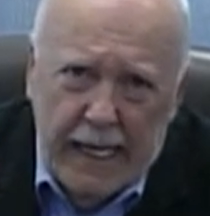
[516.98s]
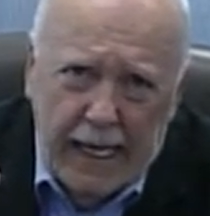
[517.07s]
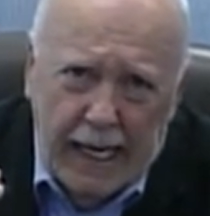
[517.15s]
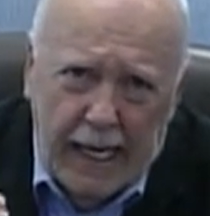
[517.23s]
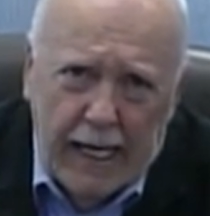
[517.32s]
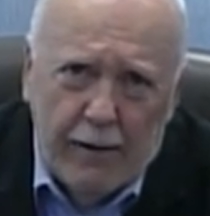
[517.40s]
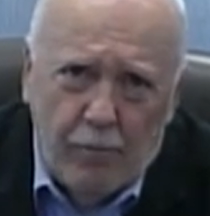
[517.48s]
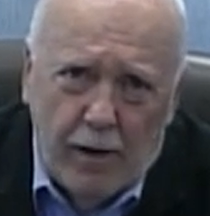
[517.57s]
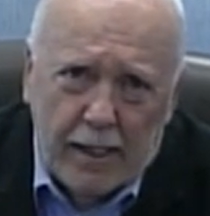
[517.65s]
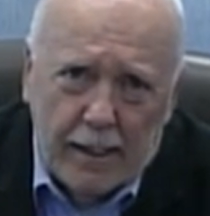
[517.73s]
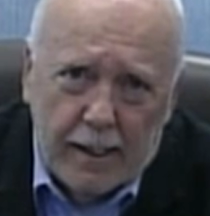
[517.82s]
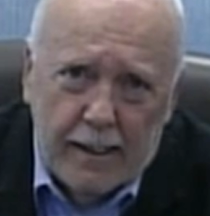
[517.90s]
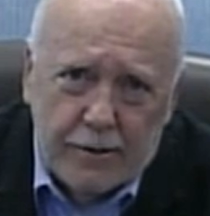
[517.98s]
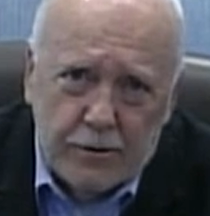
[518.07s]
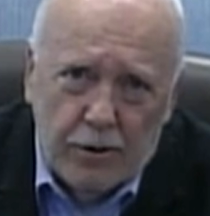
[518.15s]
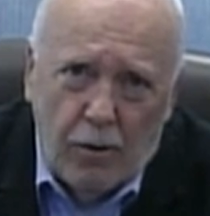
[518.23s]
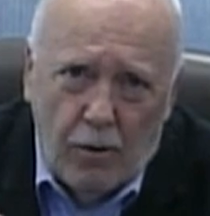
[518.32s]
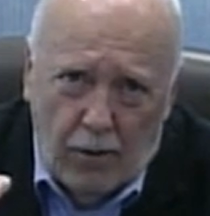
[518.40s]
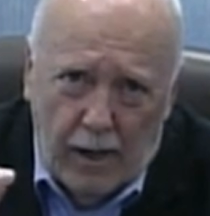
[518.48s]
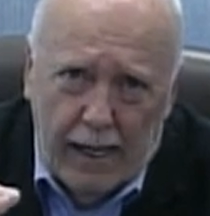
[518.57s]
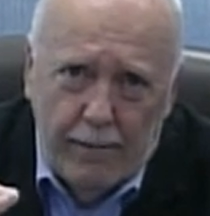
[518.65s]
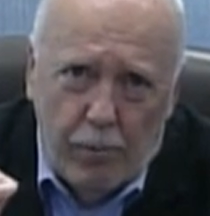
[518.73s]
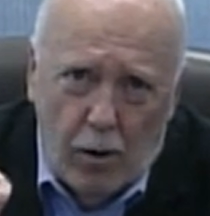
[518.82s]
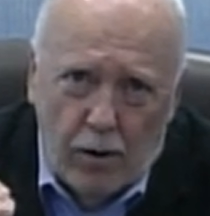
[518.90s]
I want to let you know
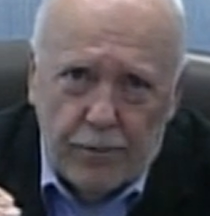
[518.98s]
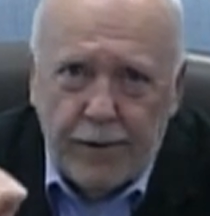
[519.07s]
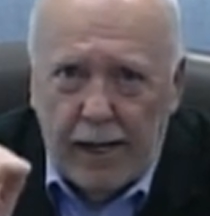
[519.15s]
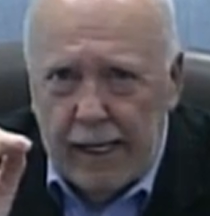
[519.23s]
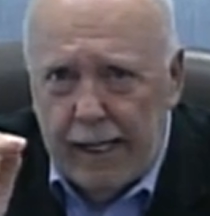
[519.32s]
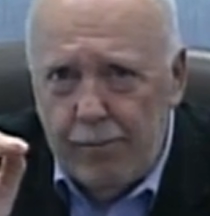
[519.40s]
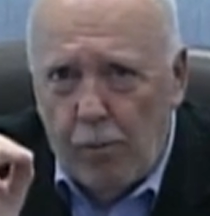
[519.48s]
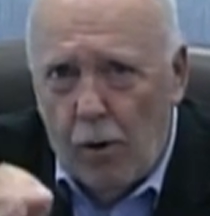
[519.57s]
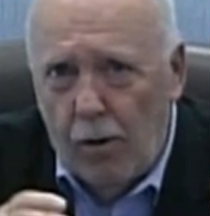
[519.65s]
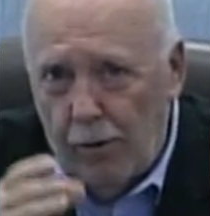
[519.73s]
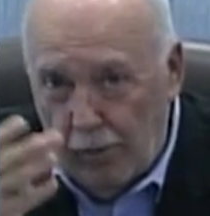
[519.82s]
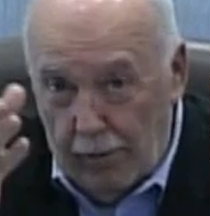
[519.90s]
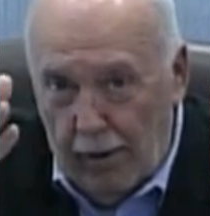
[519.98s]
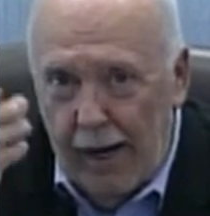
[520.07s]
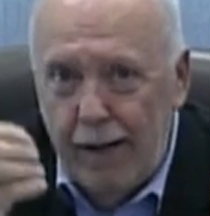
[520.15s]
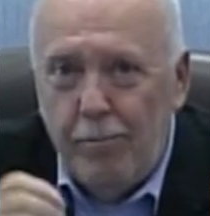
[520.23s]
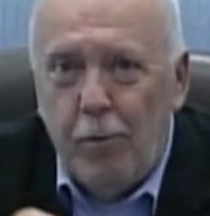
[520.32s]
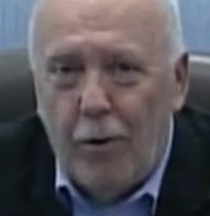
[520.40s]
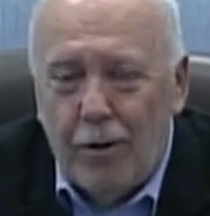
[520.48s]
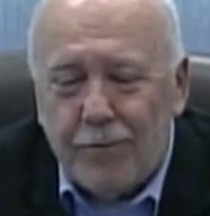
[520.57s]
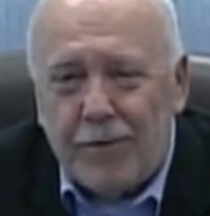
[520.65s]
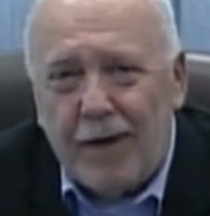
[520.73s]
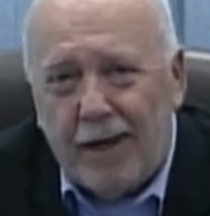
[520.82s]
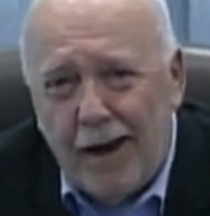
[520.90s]
eyeball to eyeball or eyeball
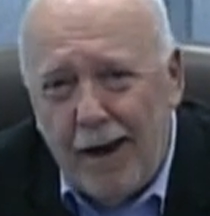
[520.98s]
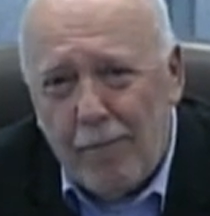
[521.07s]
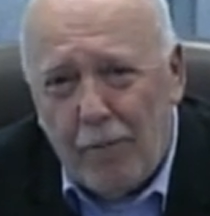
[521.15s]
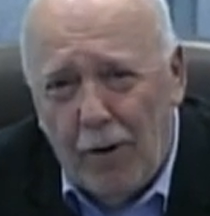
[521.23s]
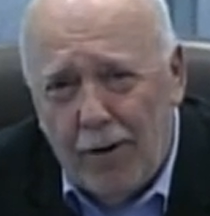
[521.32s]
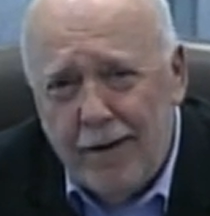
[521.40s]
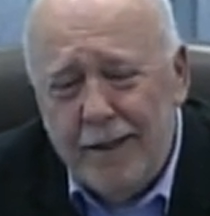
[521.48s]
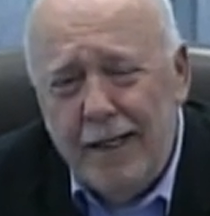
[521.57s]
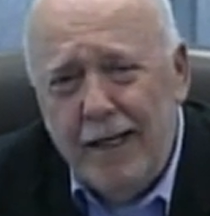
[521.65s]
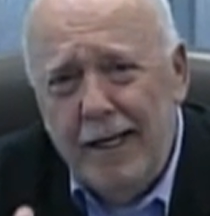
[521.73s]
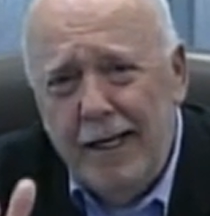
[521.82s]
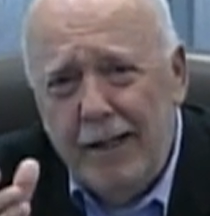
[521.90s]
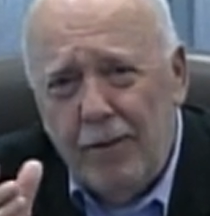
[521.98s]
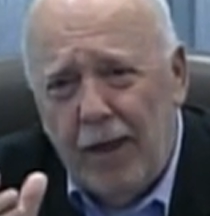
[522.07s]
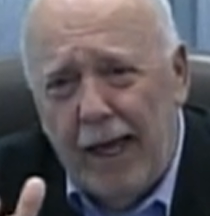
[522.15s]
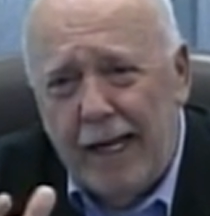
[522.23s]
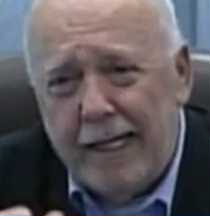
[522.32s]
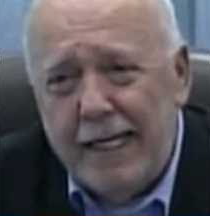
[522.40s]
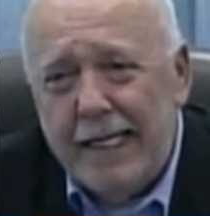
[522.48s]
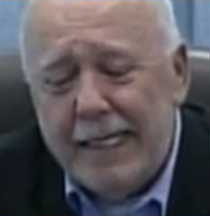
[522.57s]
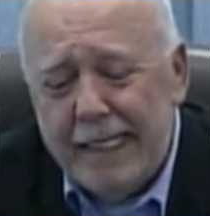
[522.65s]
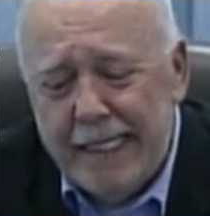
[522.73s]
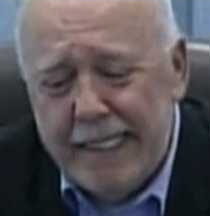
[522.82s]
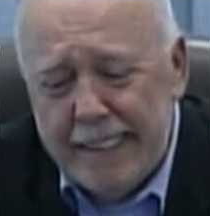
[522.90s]
to camera that
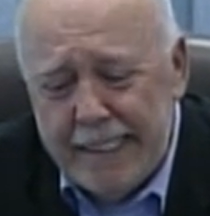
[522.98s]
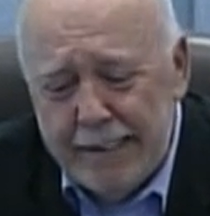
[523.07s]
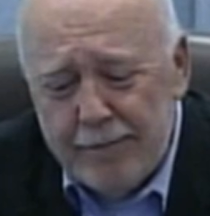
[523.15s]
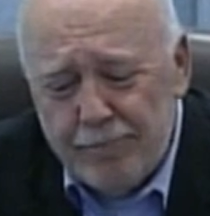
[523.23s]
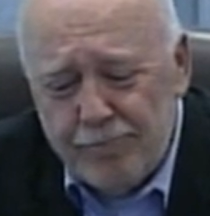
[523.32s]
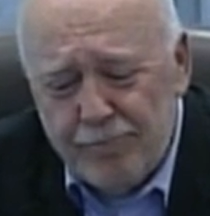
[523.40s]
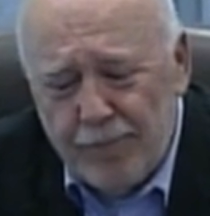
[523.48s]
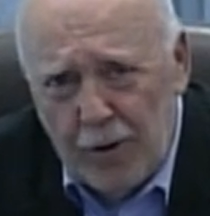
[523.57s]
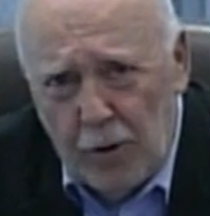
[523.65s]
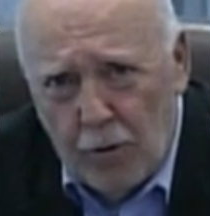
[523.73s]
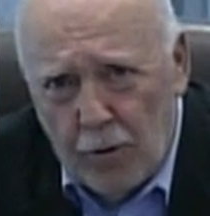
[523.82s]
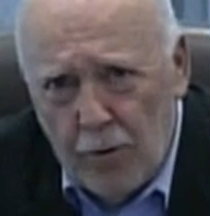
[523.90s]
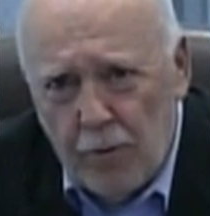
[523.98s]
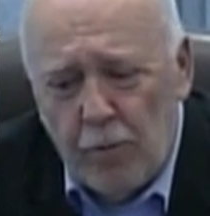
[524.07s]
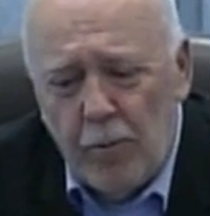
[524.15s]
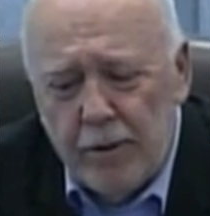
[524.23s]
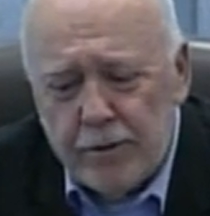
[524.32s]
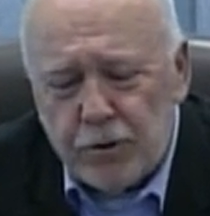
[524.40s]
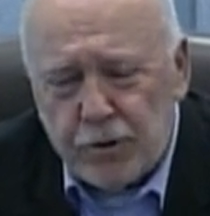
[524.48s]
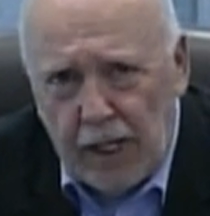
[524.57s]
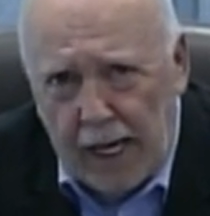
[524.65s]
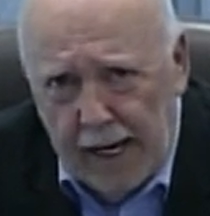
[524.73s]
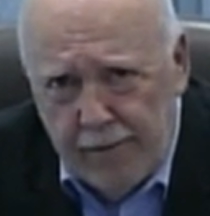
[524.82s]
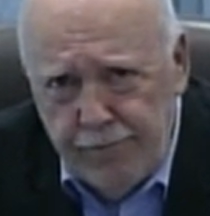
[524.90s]
your
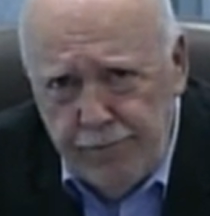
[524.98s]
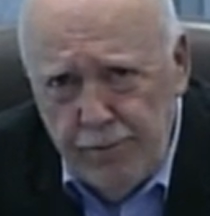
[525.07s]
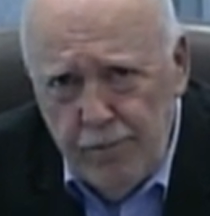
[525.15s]
staff,